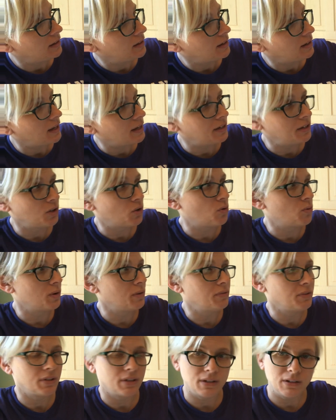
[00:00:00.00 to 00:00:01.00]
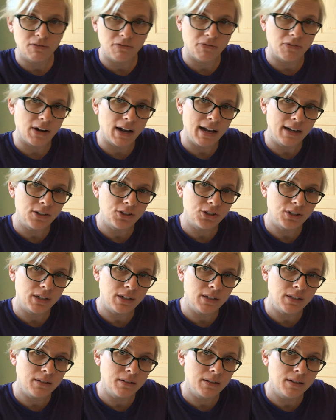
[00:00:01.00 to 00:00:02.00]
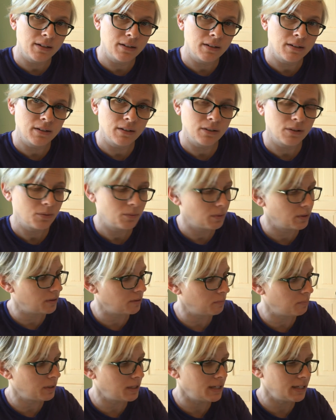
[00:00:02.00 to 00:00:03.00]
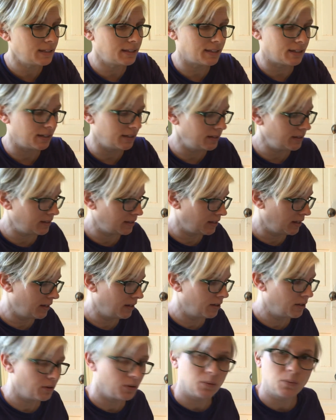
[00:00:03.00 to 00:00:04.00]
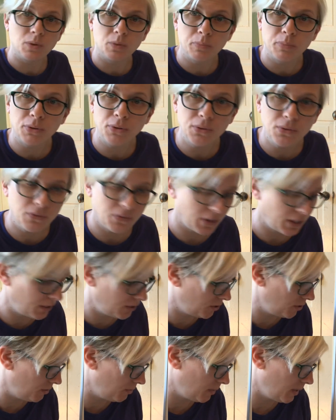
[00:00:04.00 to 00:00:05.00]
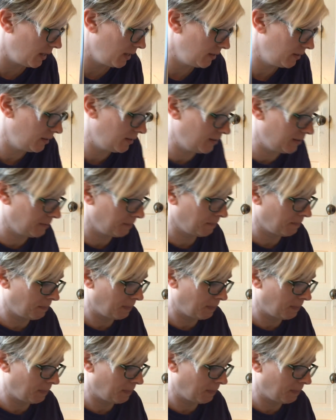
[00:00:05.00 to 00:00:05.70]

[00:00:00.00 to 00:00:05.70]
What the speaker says: an equivalent fraction? Well, the pieces will prove it to us.